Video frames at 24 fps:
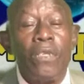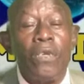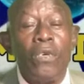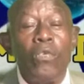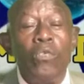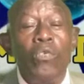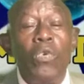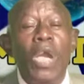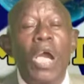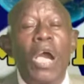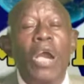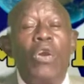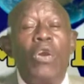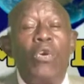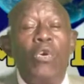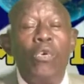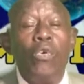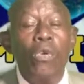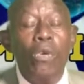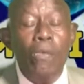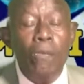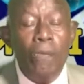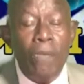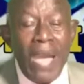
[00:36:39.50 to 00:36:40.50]
We are
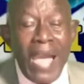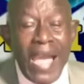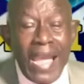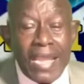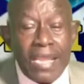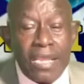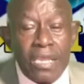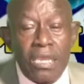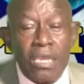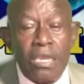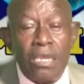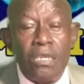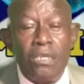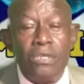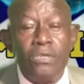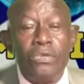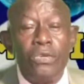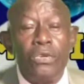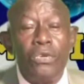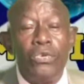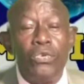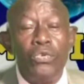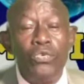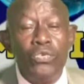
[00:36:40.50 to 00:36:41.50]
going back to
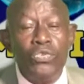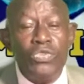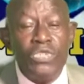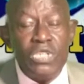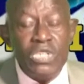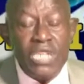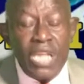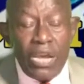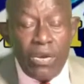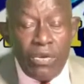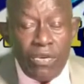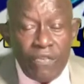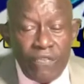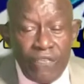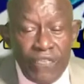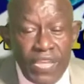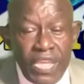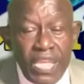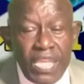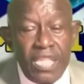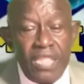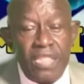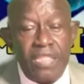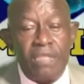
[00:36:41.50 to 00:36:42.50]
losing our
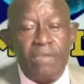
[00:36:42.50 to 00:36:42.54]
faith.